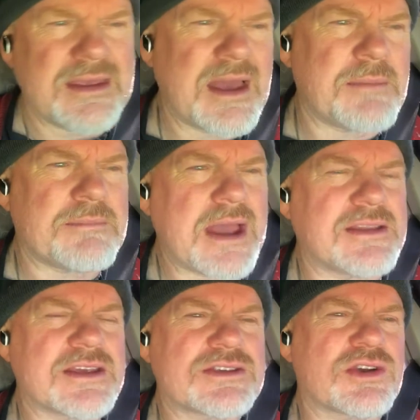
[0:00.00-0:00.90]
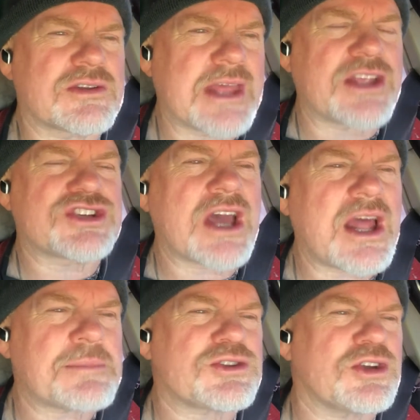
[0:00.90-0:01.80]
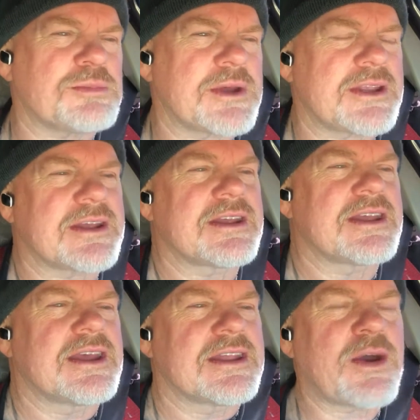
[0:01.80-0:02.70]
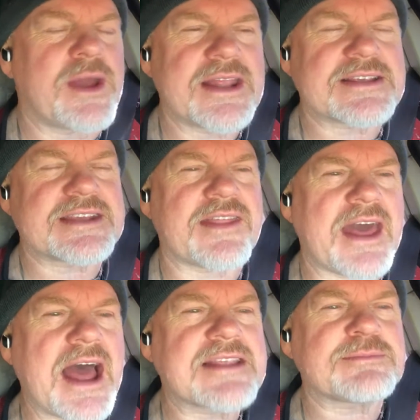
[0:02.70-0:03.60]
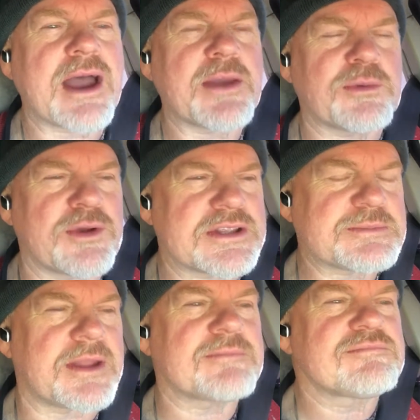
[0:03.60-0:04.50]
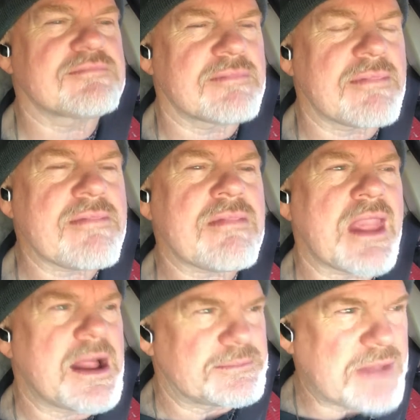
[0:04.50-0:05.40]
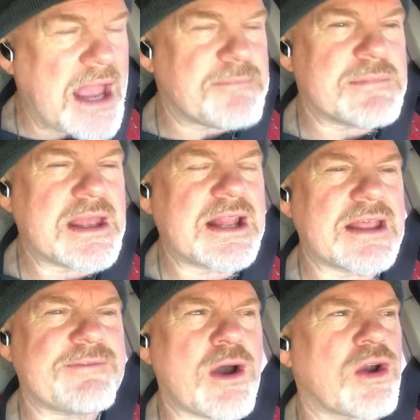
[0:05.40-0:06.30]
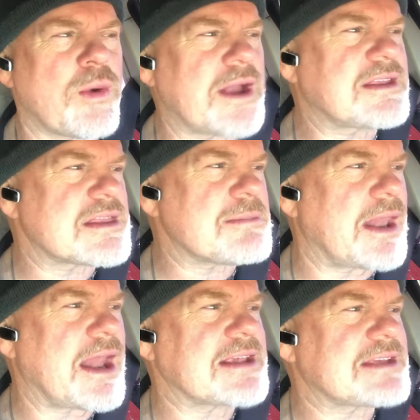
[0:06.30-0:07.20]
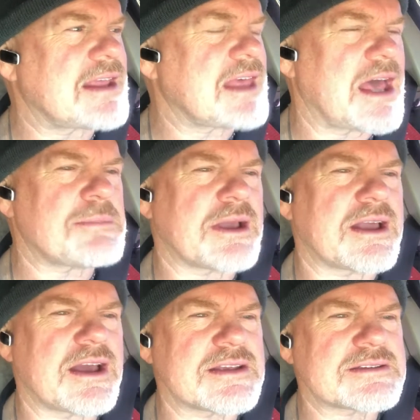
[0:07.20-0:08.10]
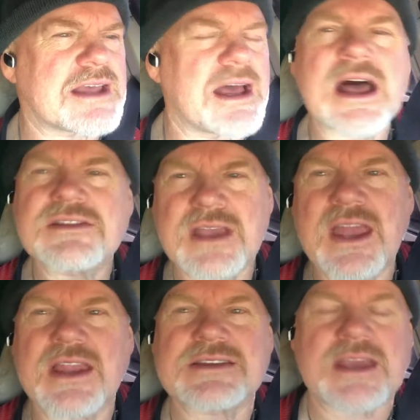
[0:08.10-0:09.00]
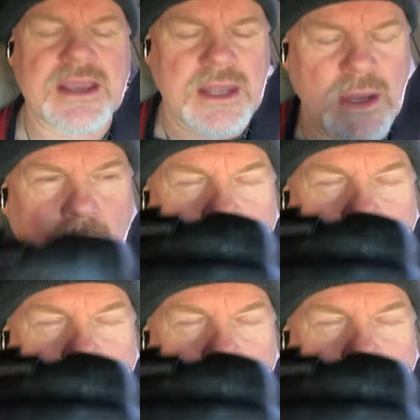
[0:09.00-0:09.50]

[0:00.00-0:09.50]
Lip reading: Yeah, I just heard that. Shut up, stupid. No, he didn't say that. That's my words. But I immediately felt corrected the minute I said that, because I'll tell you in a second here.